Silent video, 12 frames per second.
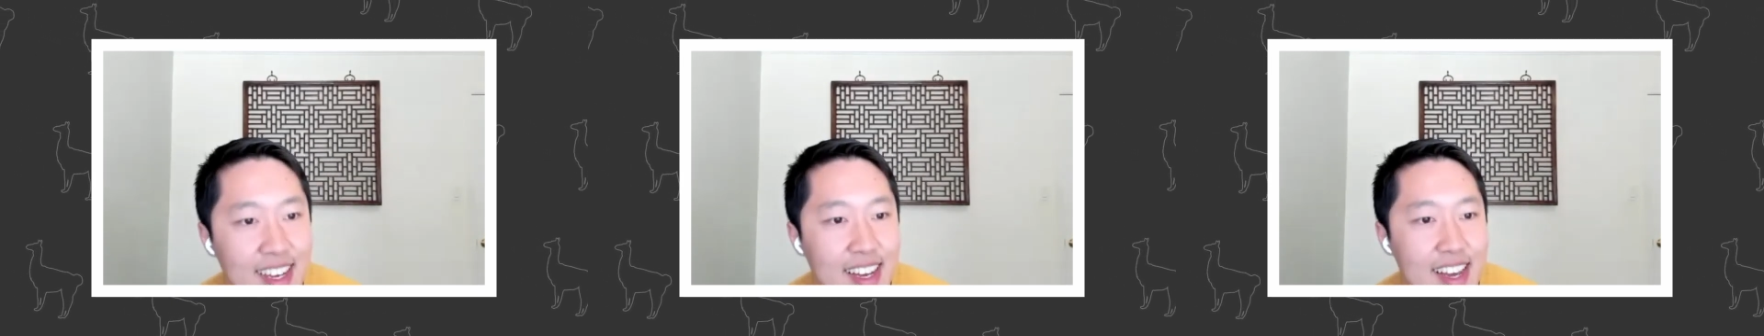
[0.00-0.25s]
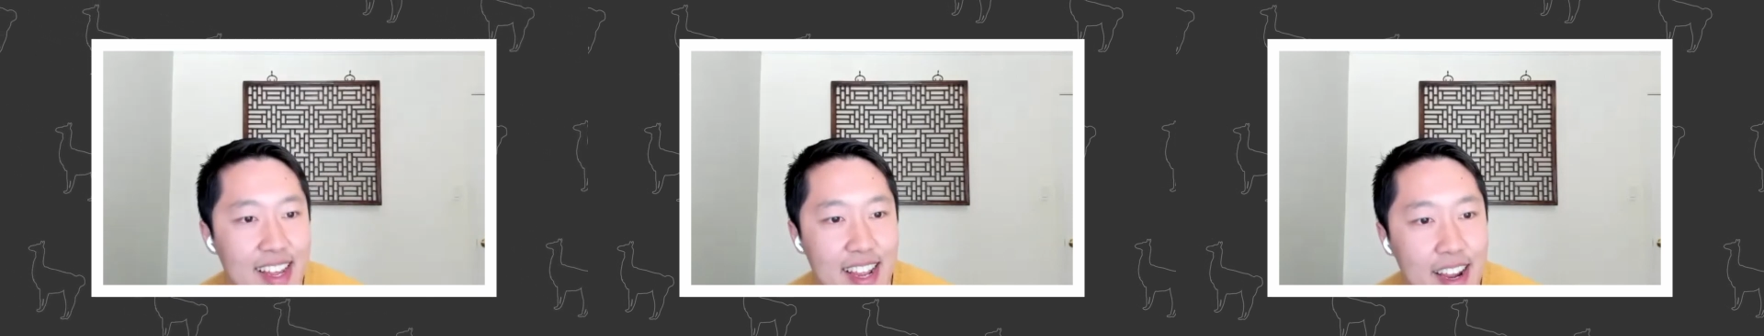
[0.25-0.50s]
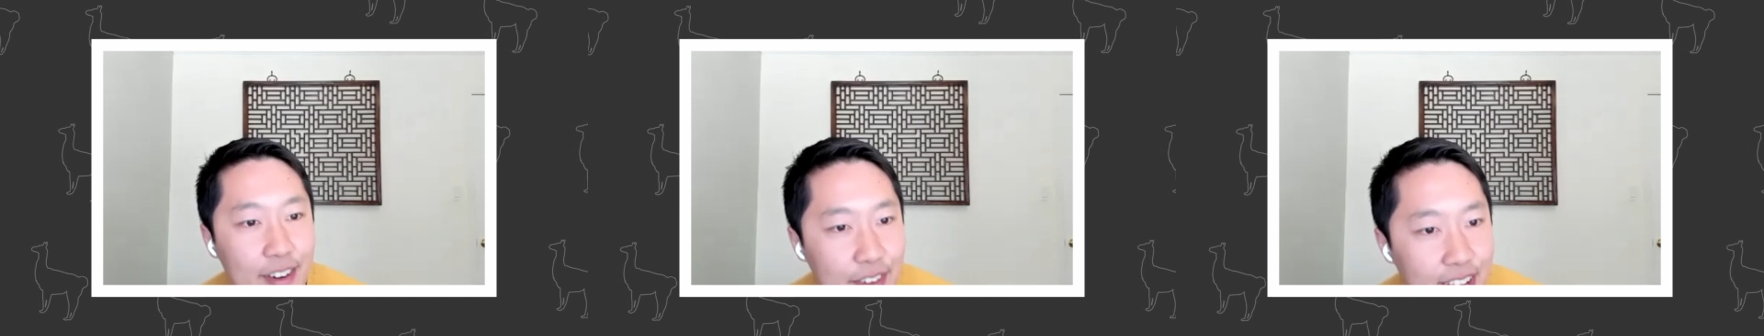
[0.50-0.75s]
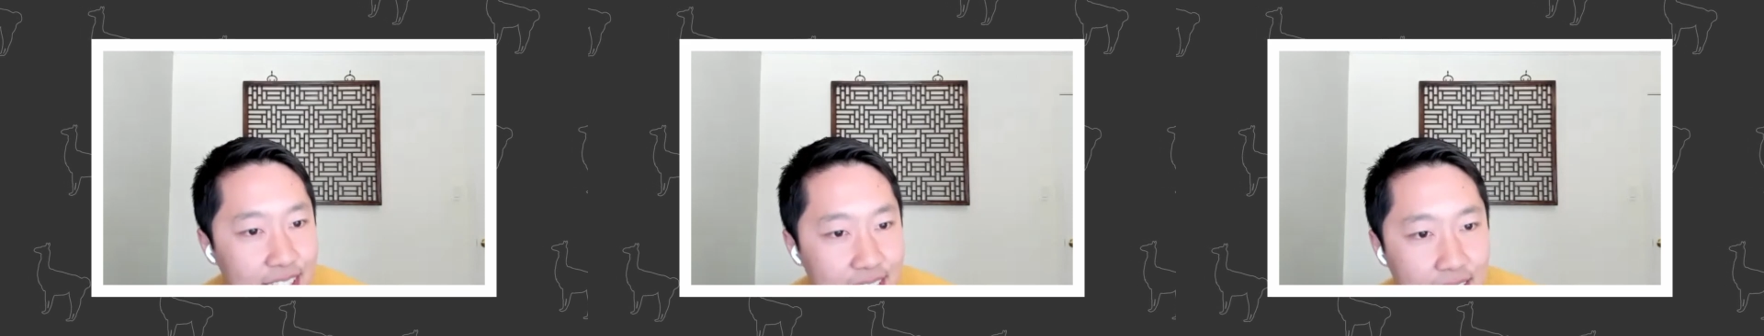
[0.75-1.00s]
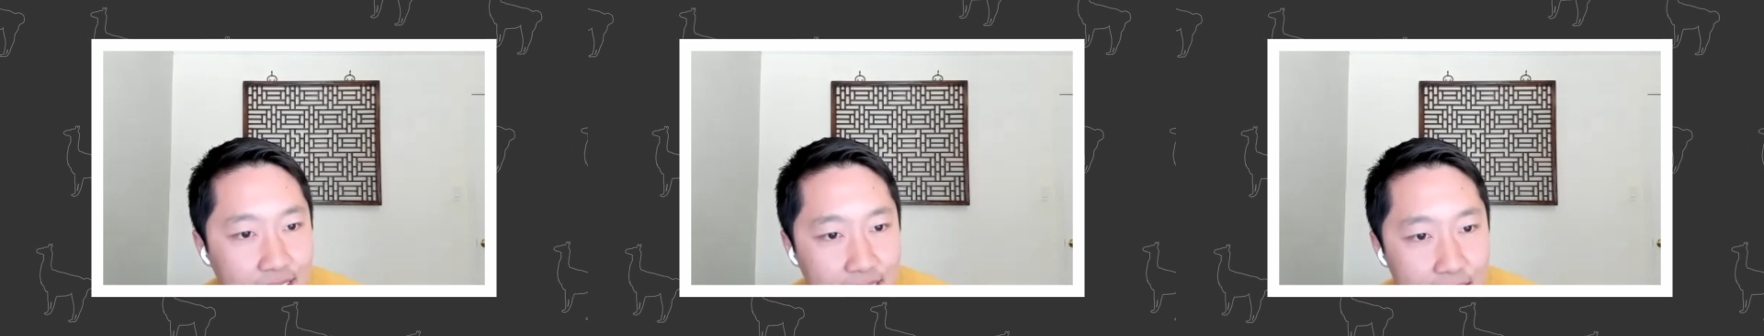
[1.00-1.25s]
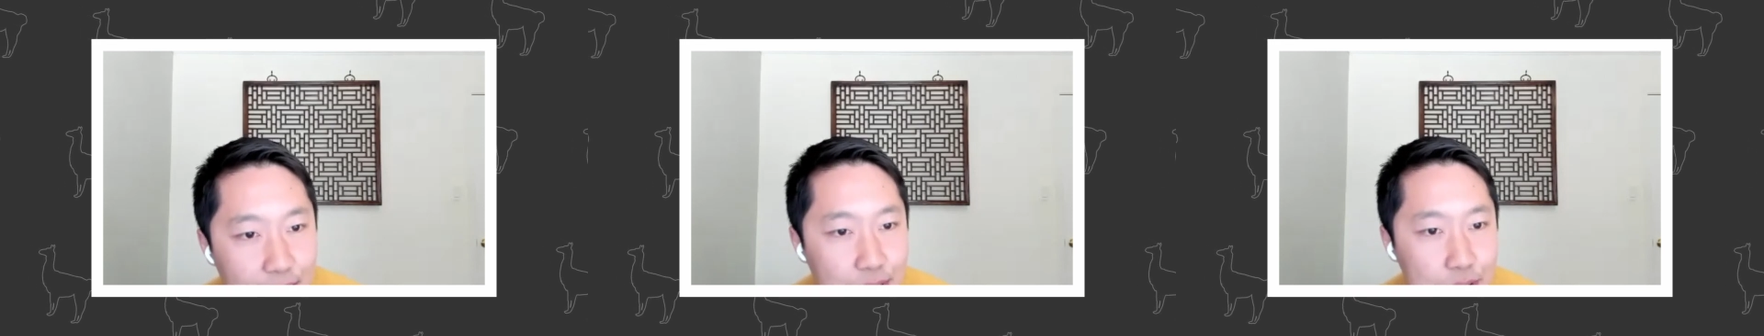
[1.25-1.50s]
an interface that
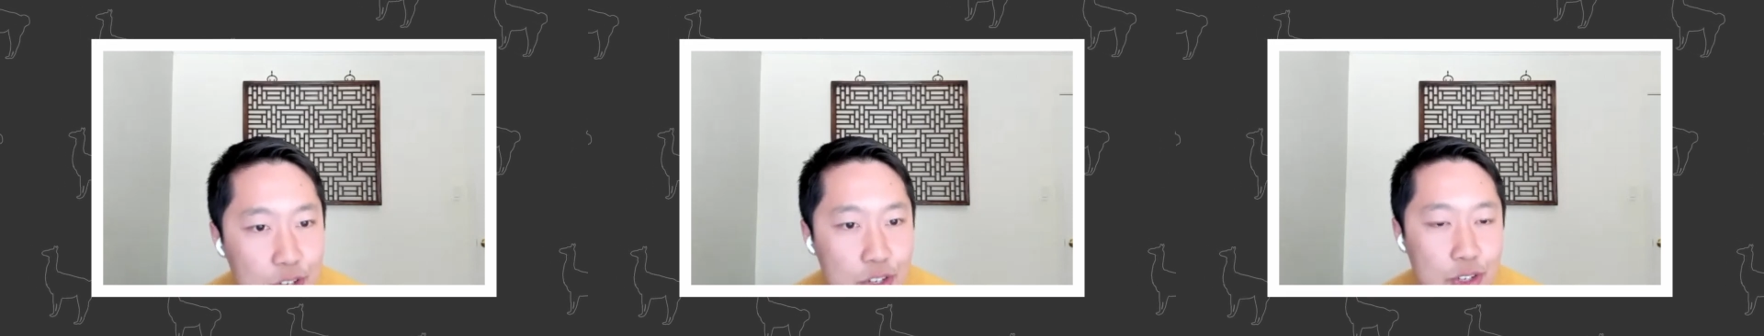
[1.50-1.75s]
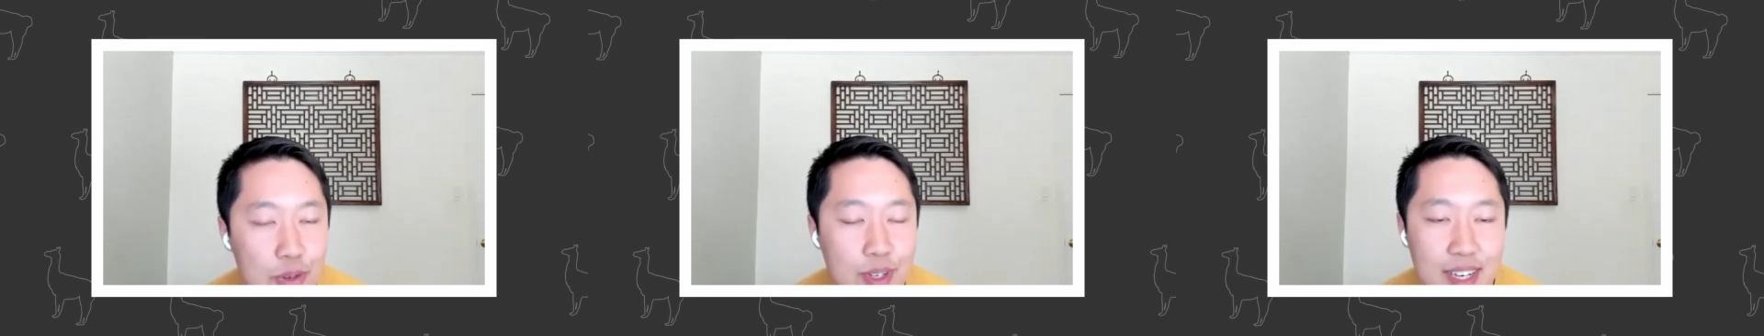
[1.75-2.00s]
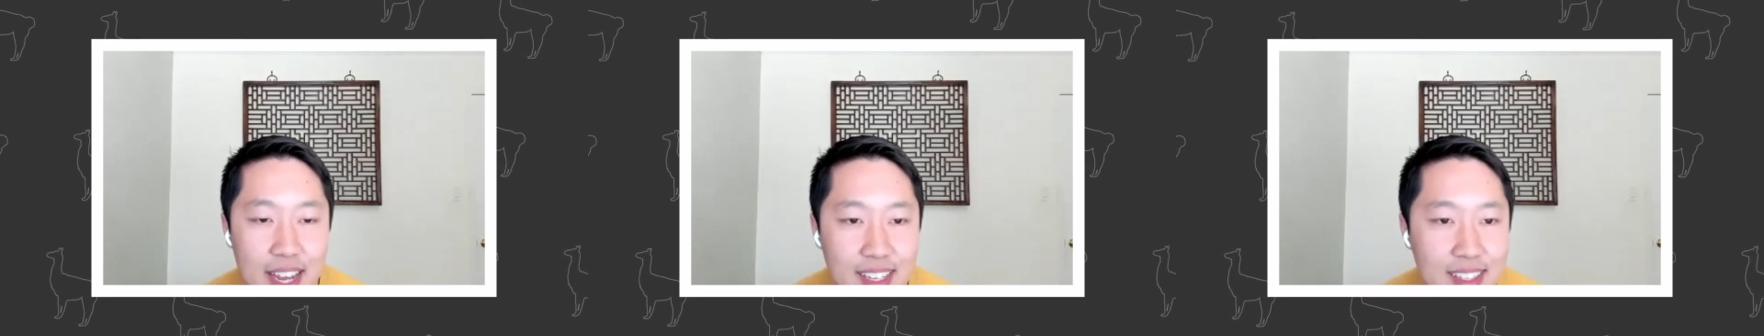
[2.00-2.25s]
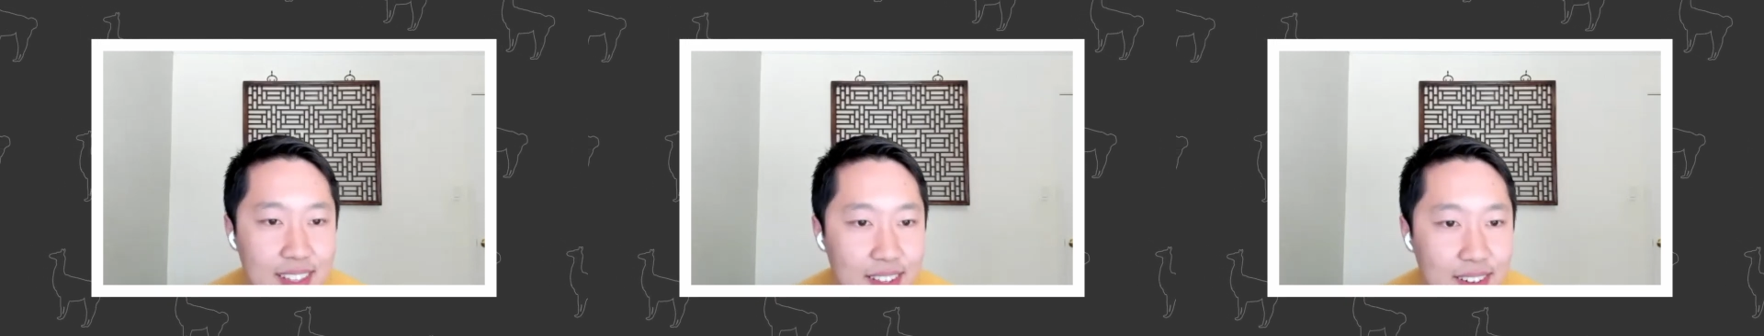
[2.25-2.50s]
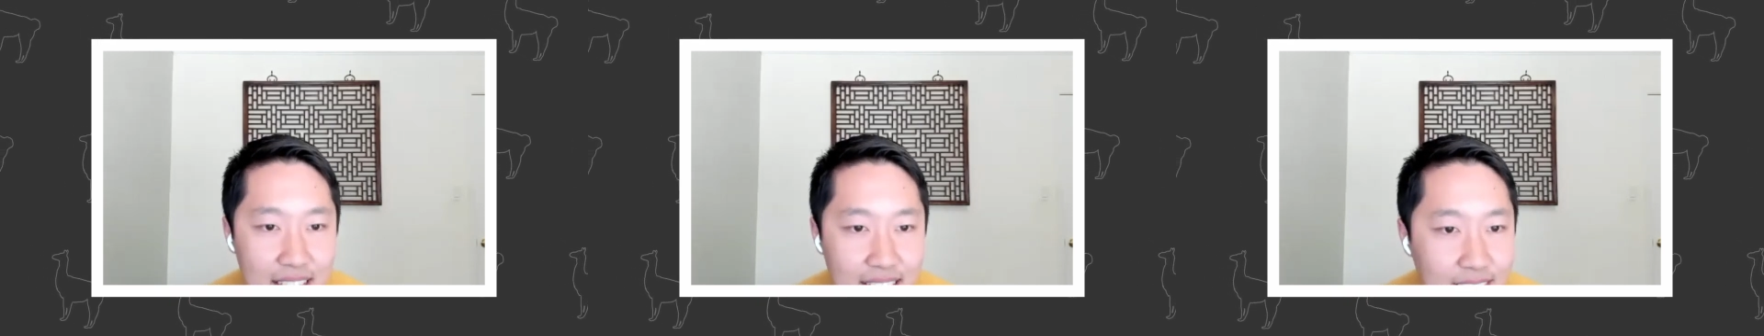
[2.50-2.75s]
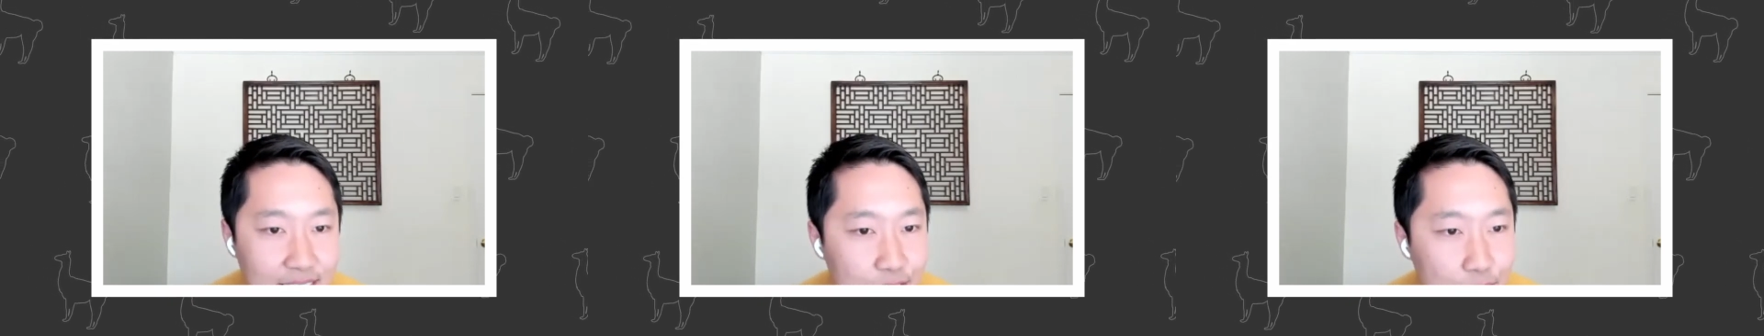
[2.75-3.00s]
allows users to connect their
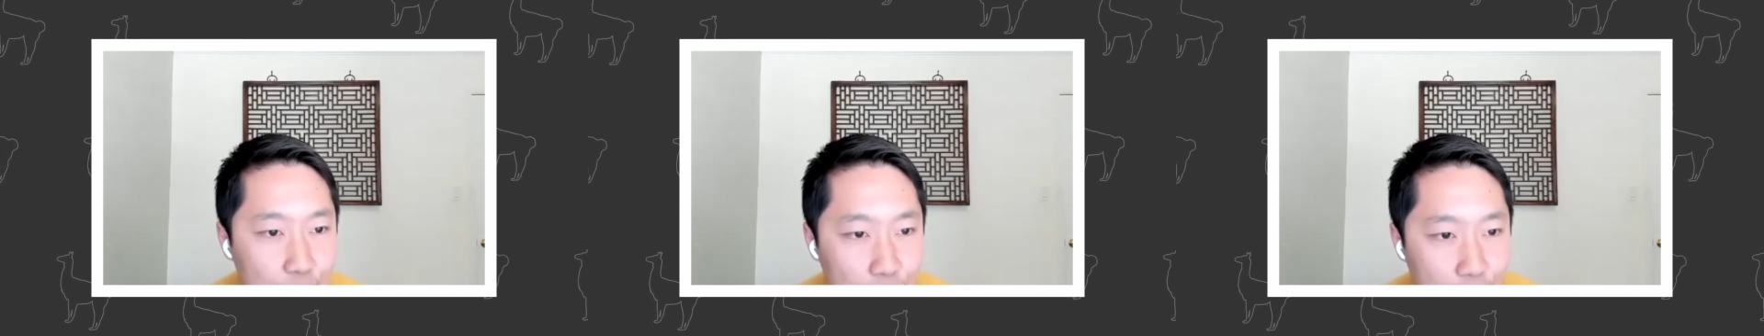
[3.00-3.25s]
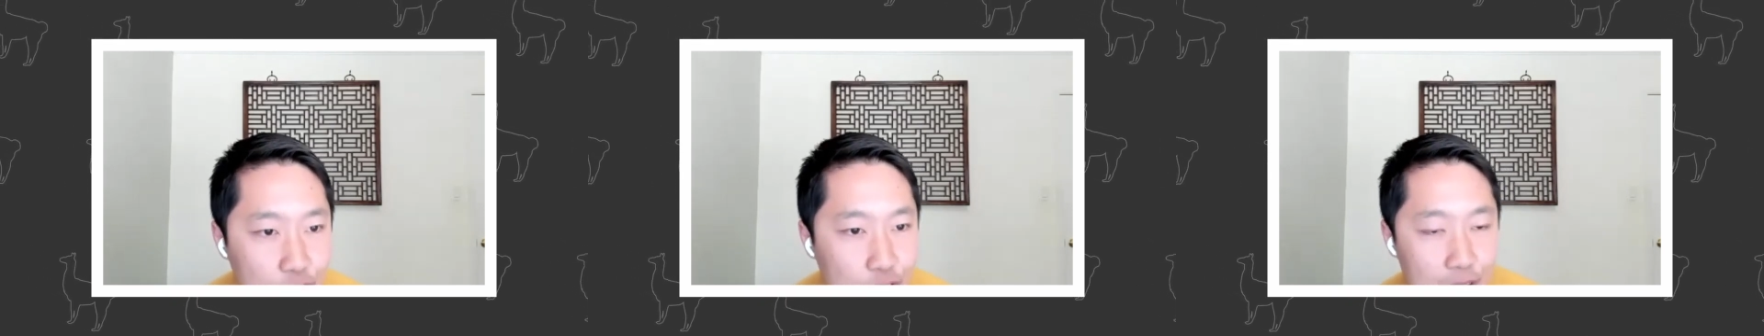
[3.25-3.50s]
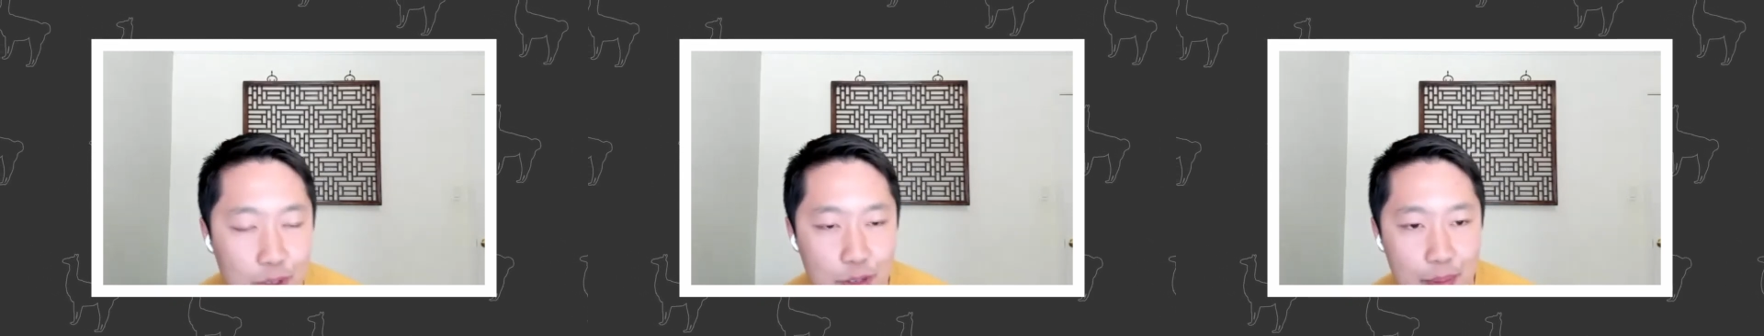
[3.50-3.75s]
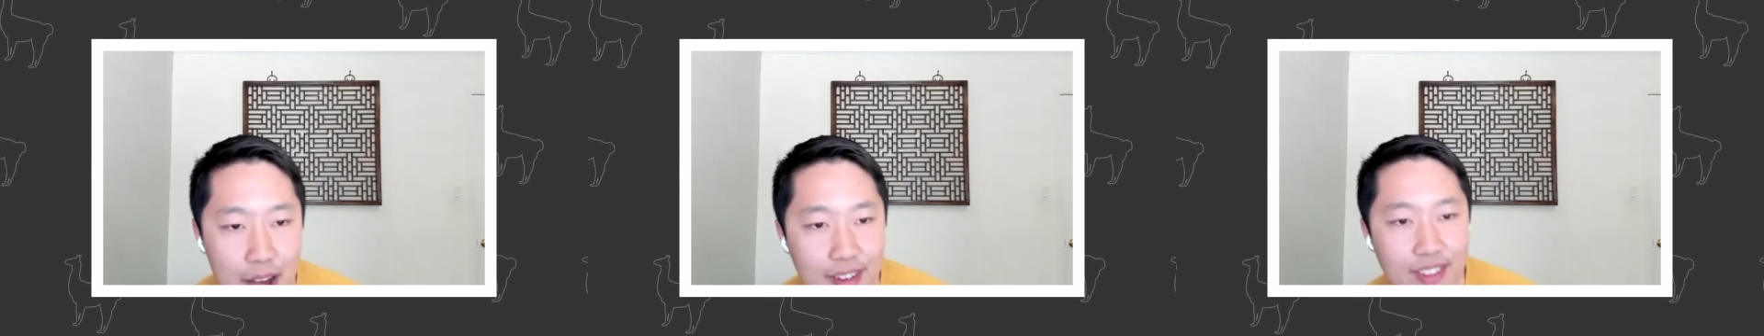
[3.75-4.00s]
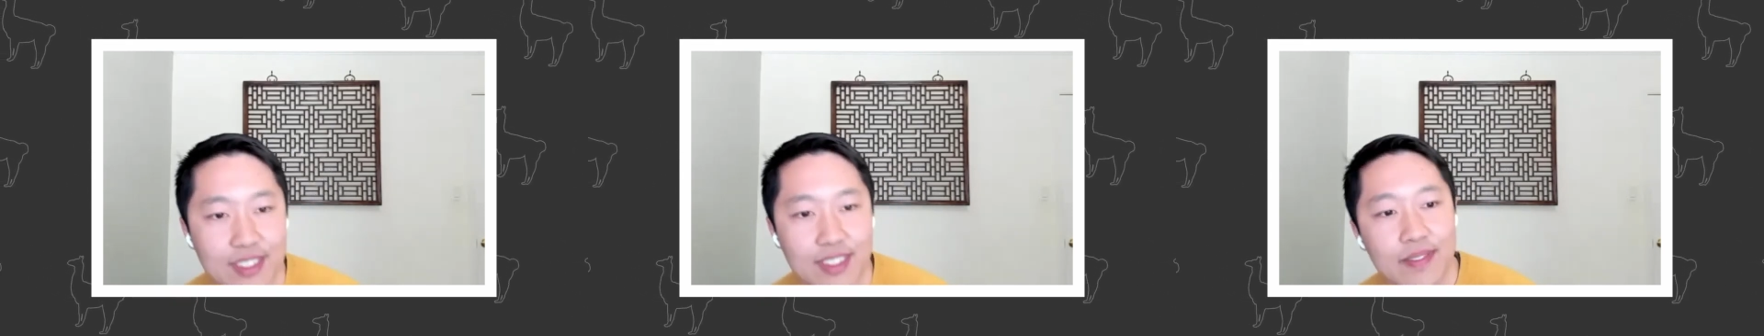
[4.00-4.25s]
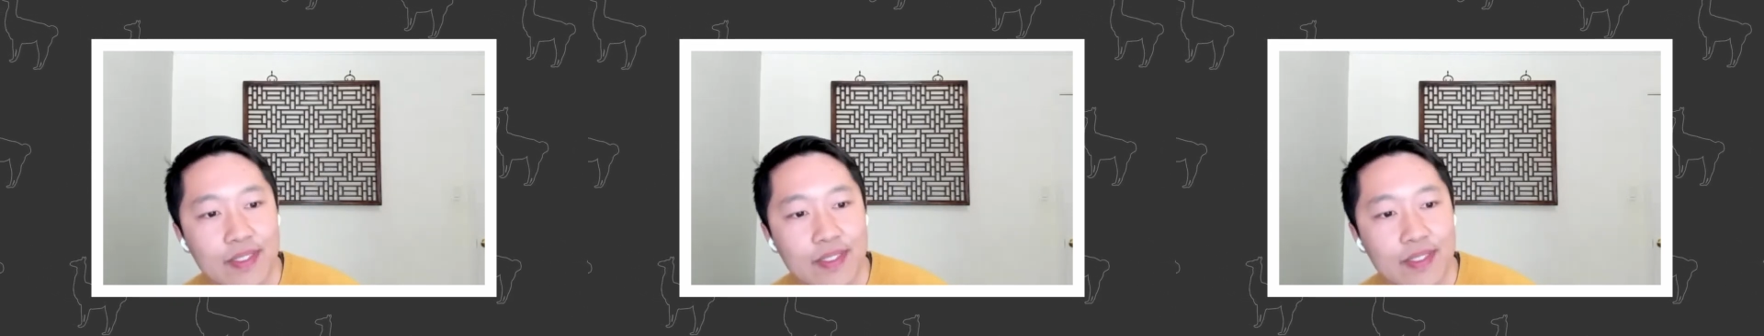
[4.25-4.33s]
data to large language models.